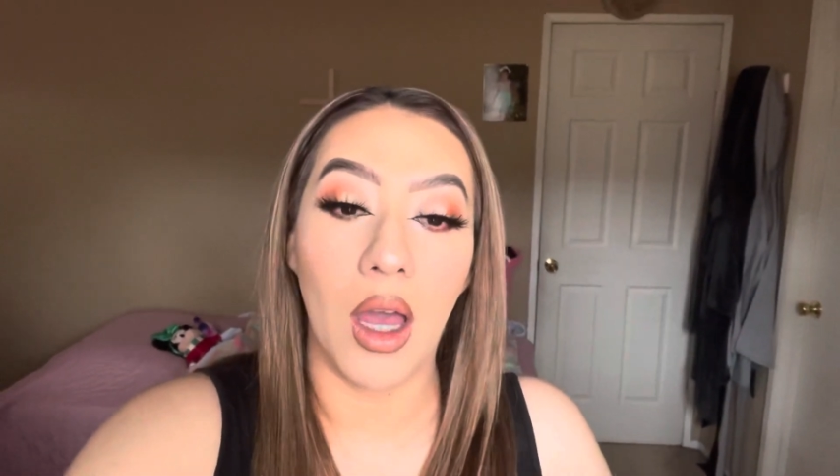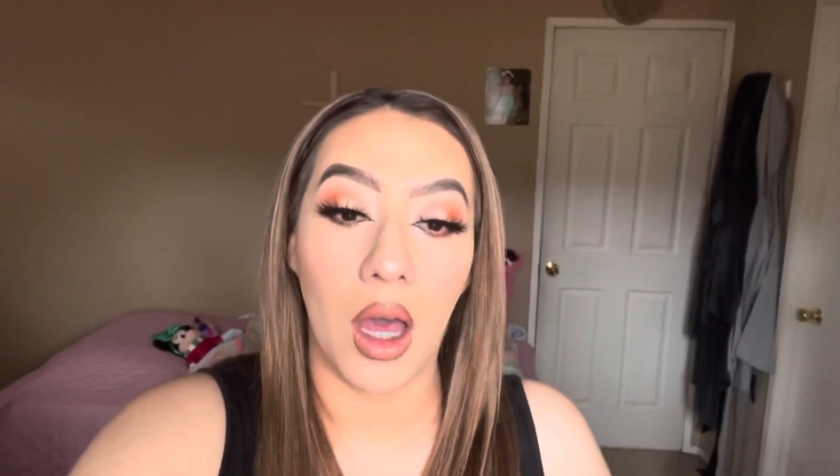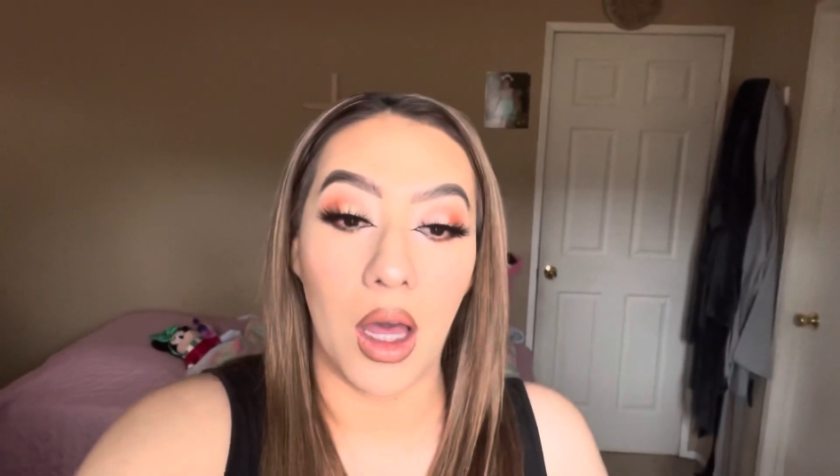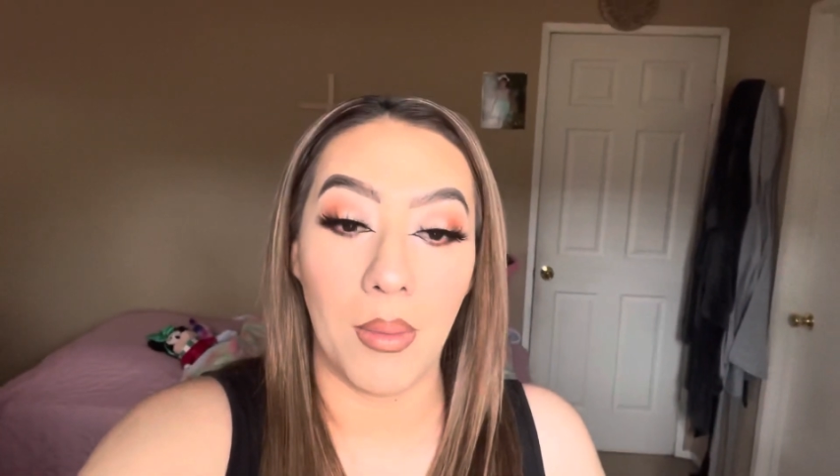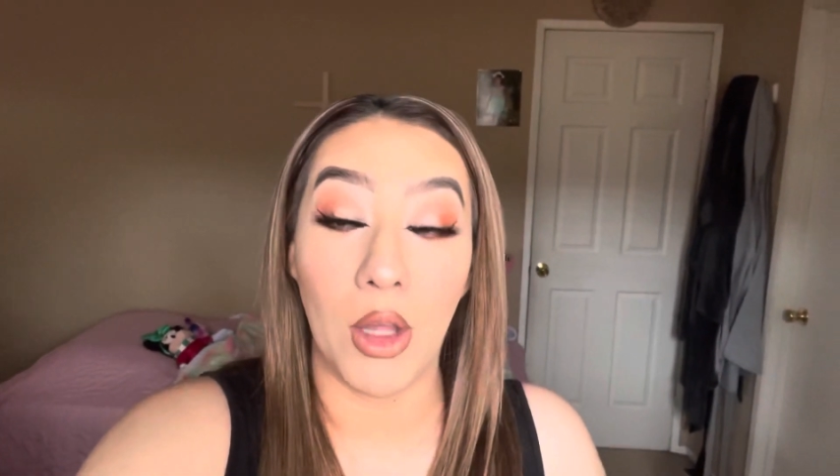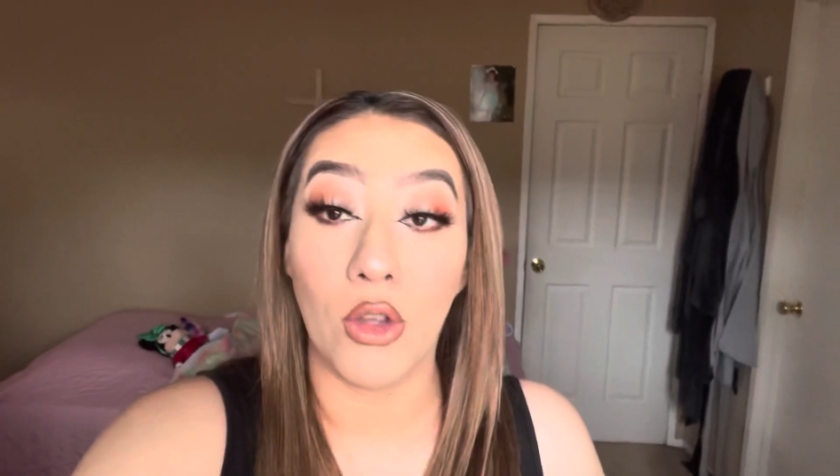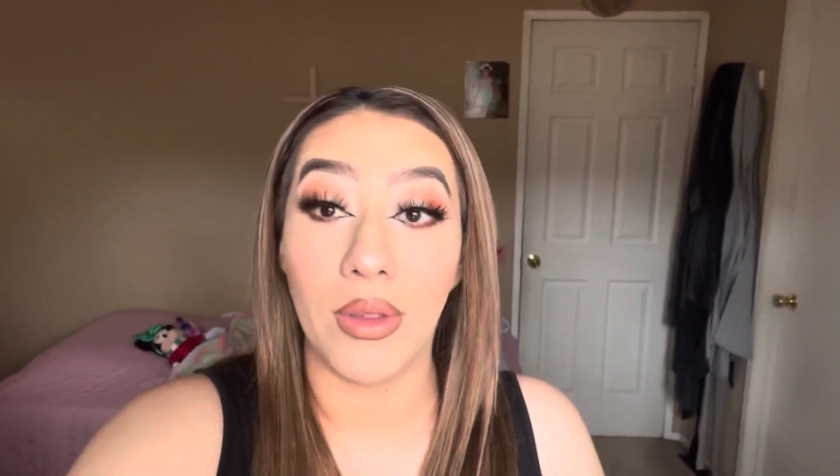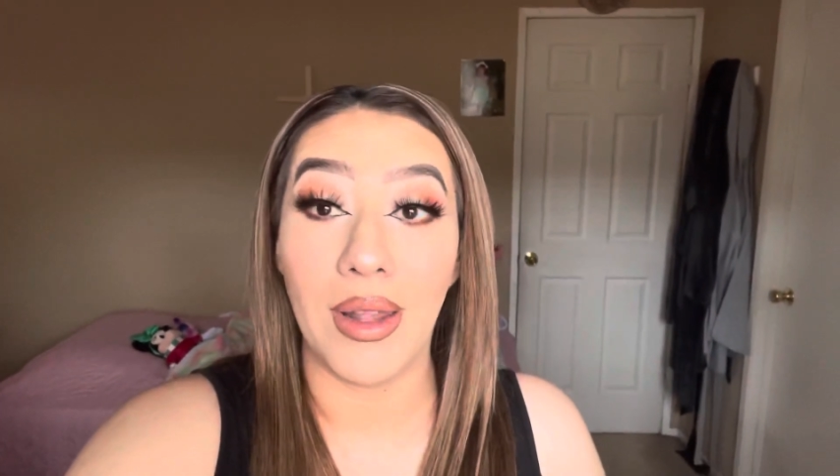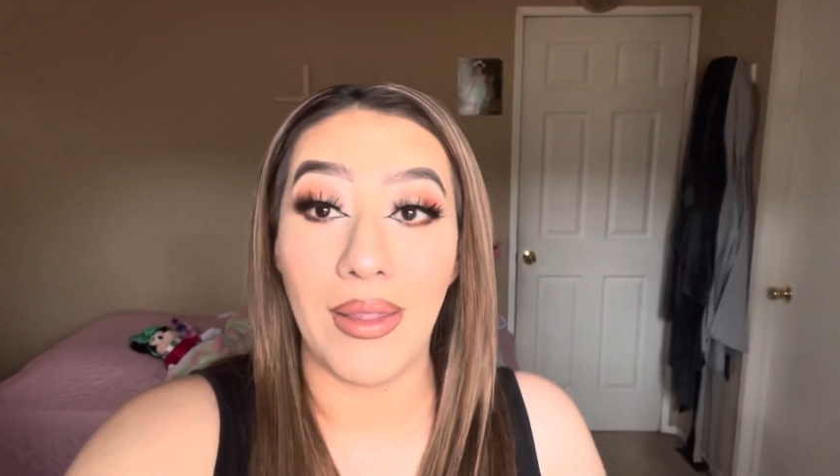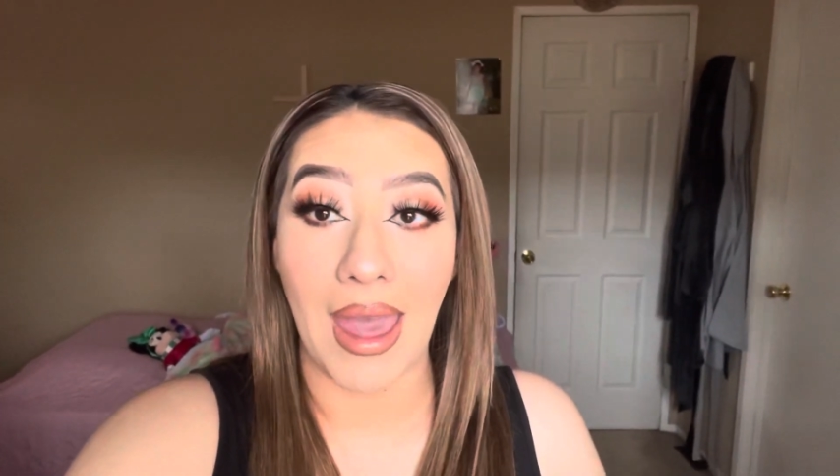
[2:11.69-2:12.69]
Other
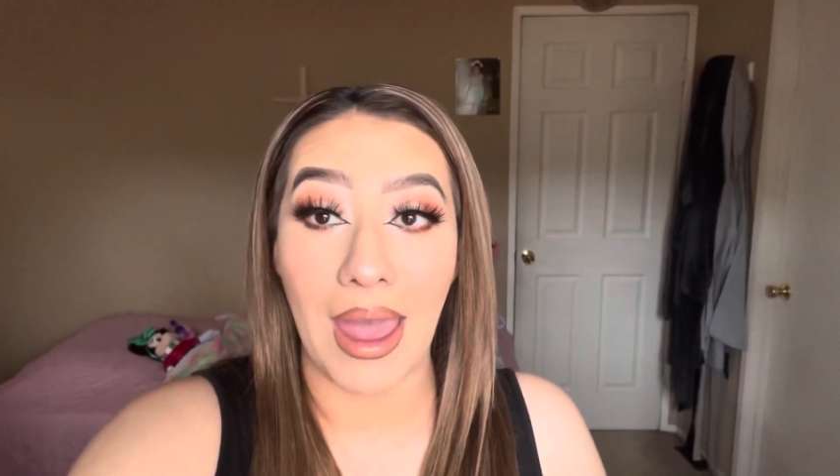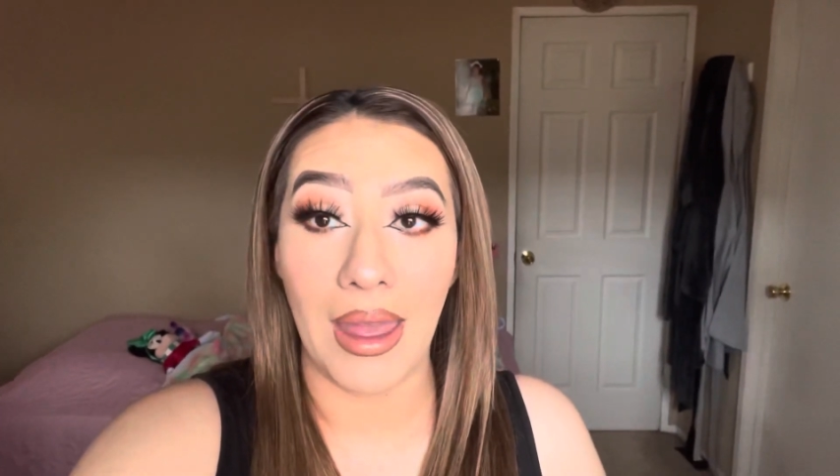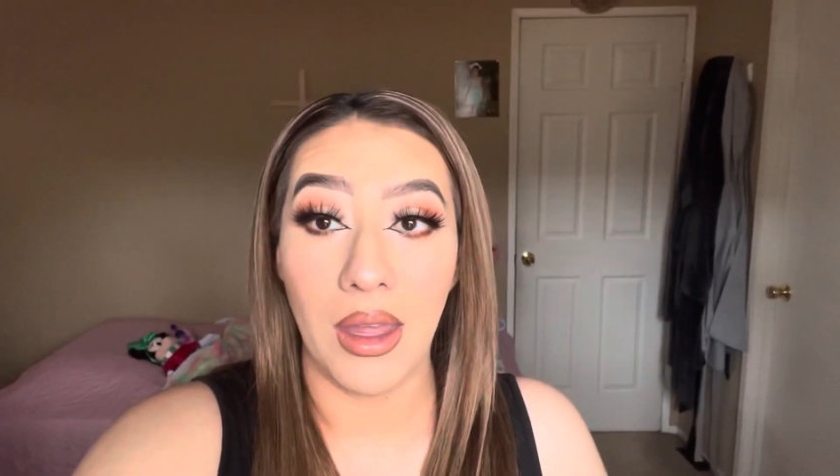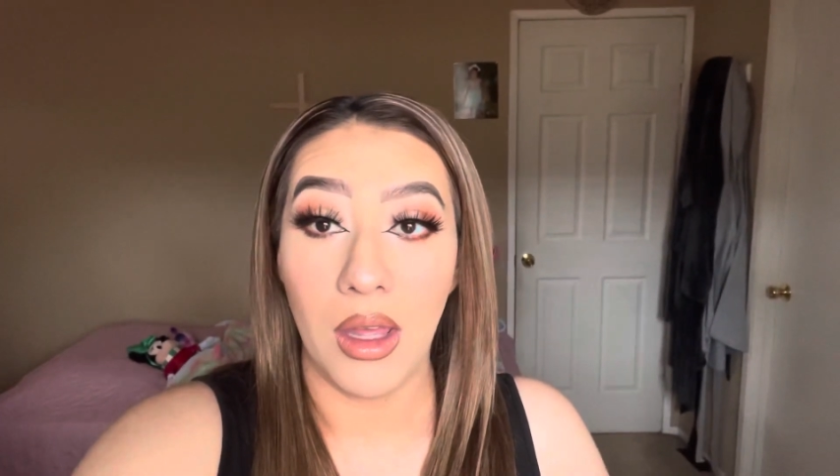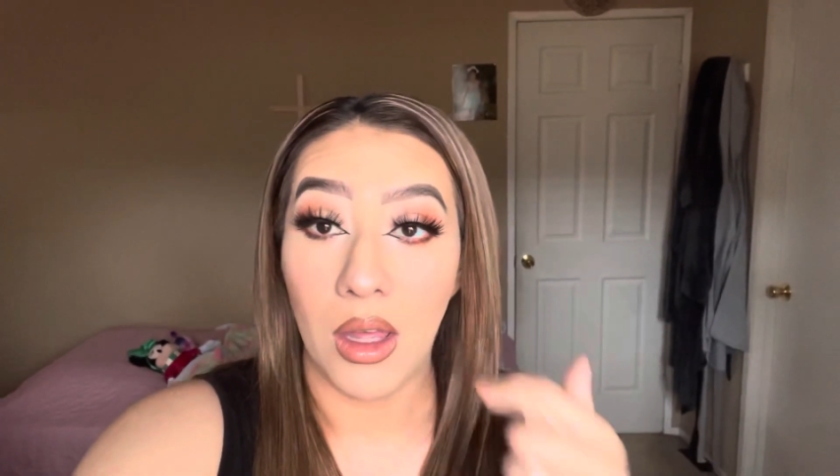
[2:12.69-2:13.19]
than that,